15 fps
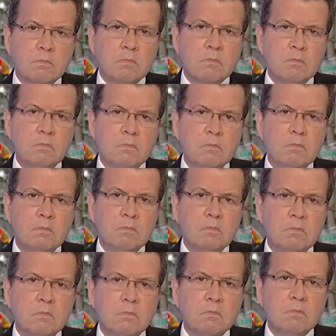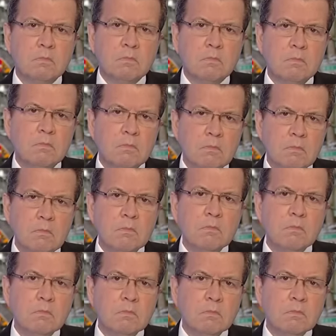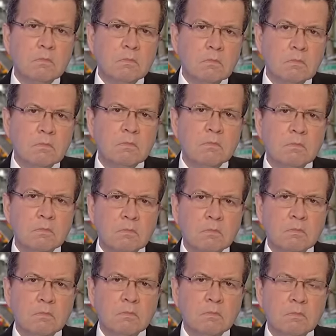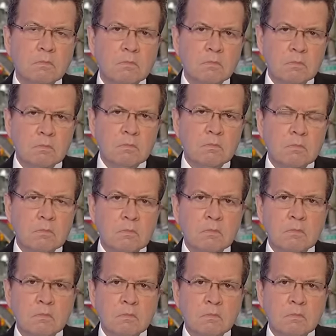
[no speech]